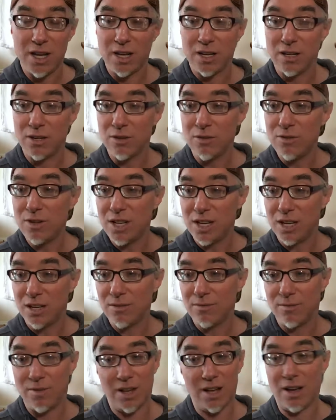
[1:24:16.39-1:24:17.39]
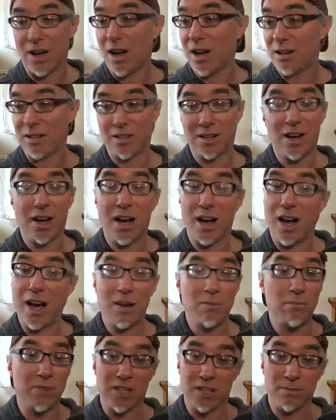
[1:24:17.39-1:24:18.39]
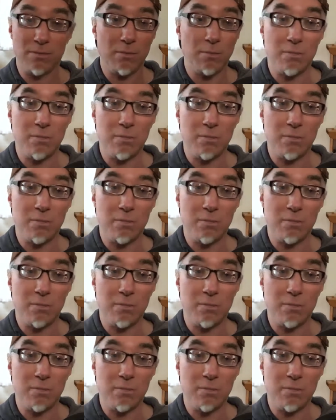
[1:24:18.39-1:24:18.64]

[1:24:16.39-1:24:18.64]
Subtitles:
I'd be